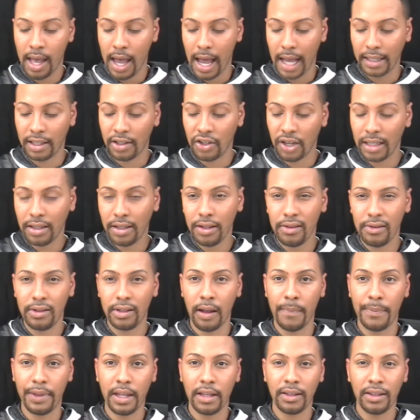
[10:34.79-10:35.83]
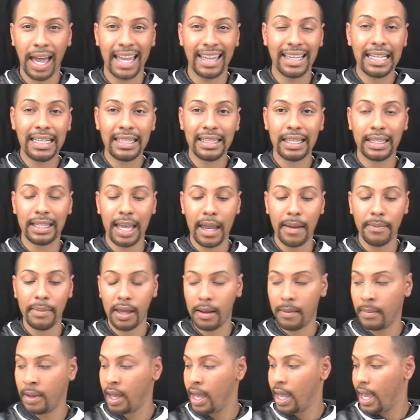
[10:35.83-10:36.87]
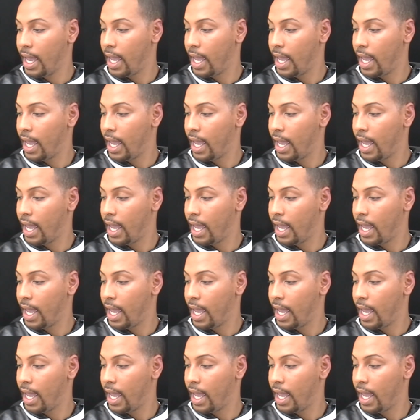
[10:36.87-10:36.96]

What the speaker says: I suggest you use something at least to tame them.